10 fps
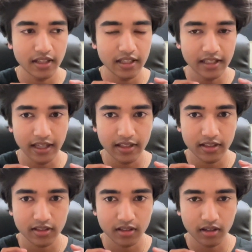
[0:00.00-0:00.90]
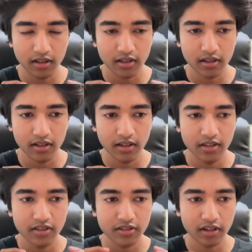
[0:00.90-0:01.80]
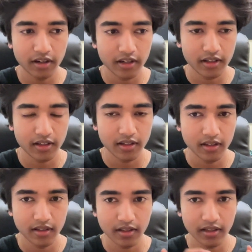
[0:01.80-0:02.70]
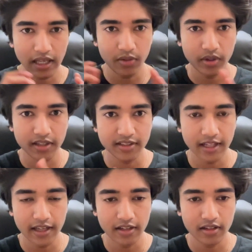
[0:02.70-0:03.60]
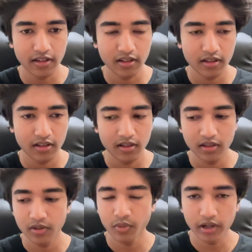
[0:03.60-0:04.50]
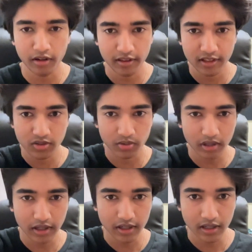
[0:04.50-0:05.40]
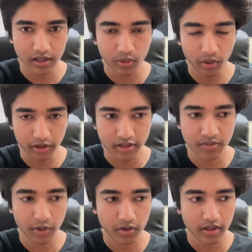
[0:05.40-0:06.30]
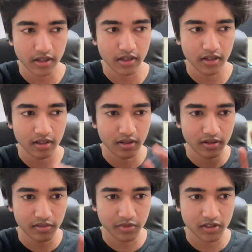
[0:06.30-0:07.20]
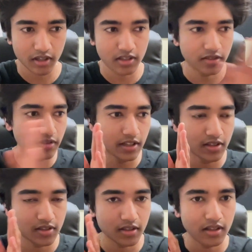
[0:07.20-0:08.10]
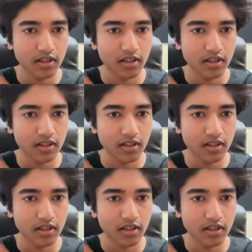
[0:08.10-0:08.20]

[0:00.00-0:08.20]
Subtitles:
in that song start and when does it end? When are these words spoken from start to finish?